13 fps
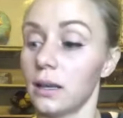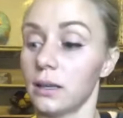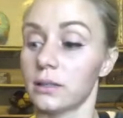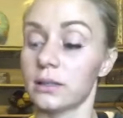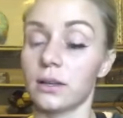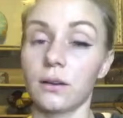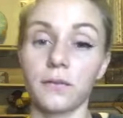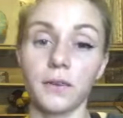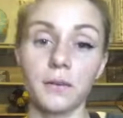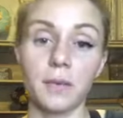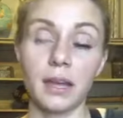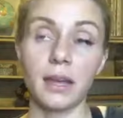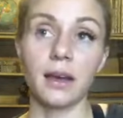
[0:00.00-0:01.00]
So for
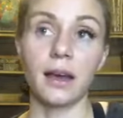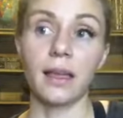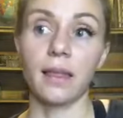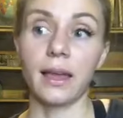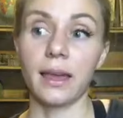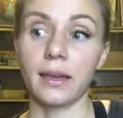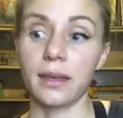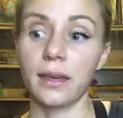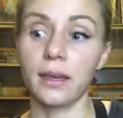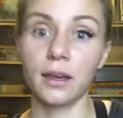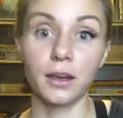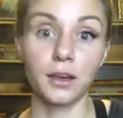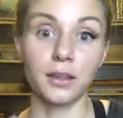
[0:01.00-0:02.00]
me, I like
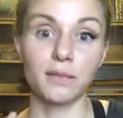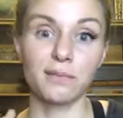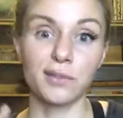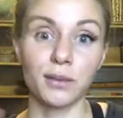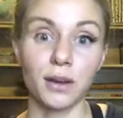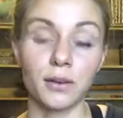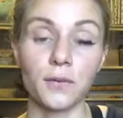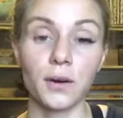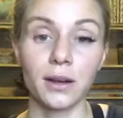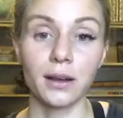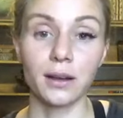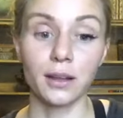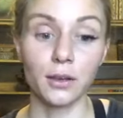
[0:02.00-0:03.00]
a good 3 or 4
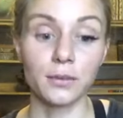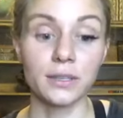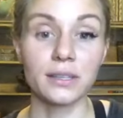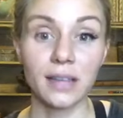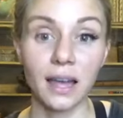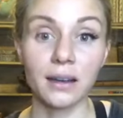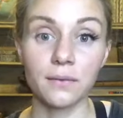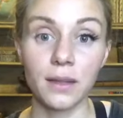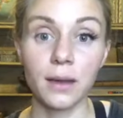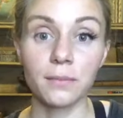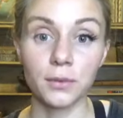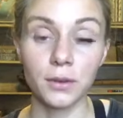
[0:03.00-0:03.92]
uses out of them,